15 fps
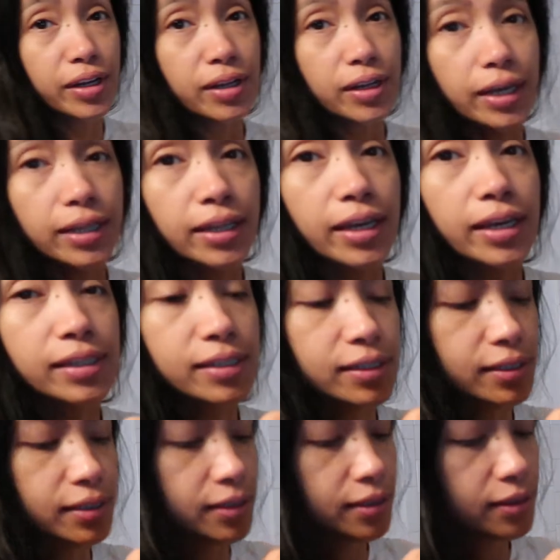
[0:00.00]
in like this.
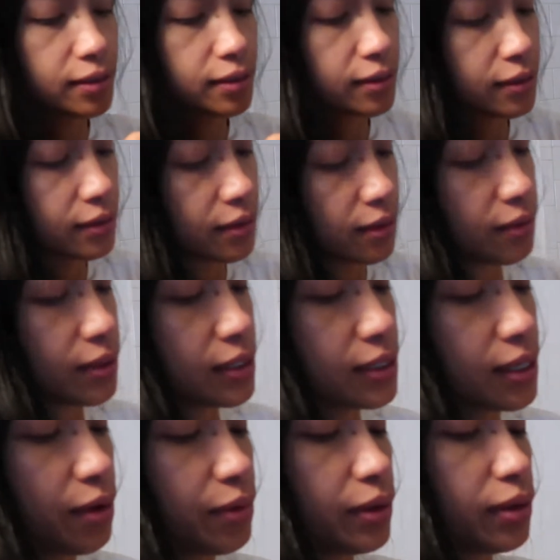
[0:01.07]
So that's
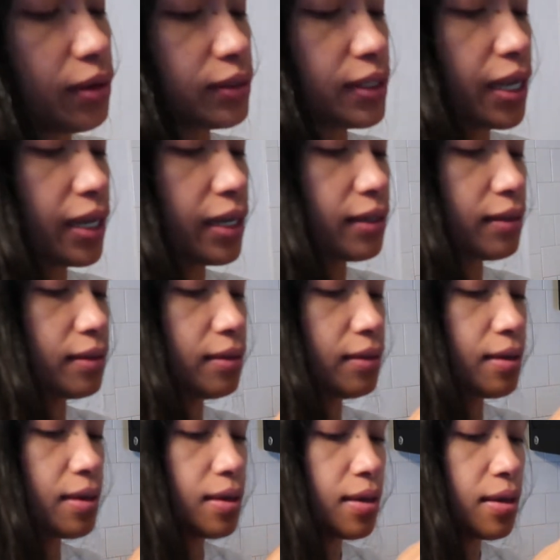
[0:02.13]
how it looks like.
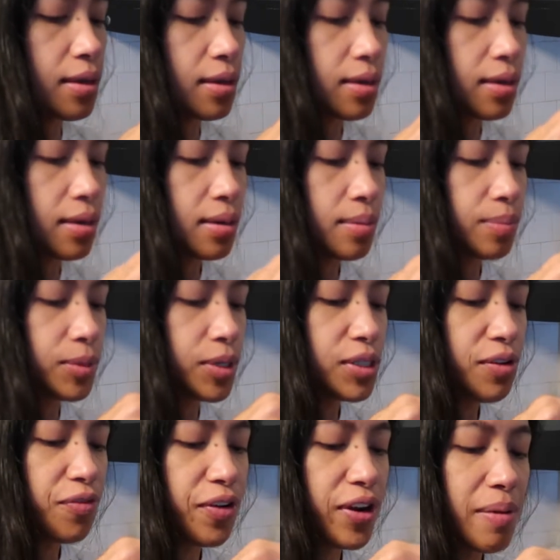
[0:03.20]
Just
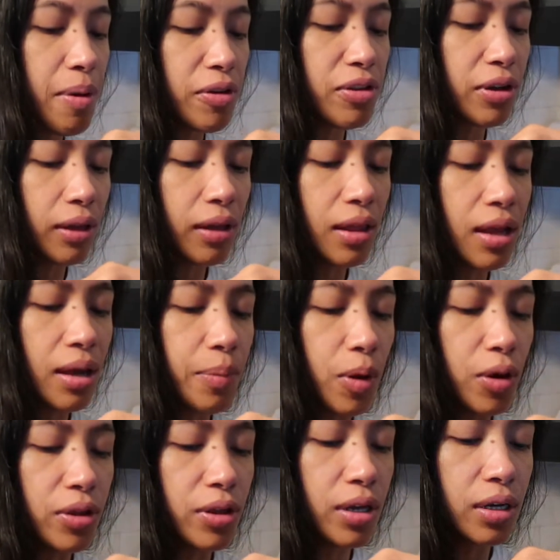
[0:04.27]
afraid about the clump
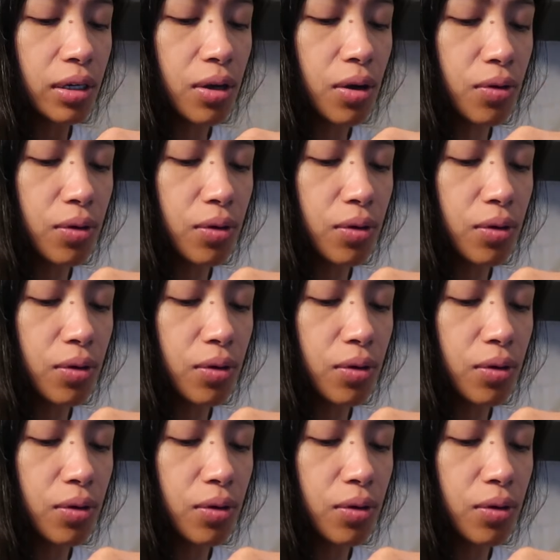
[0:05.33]
on the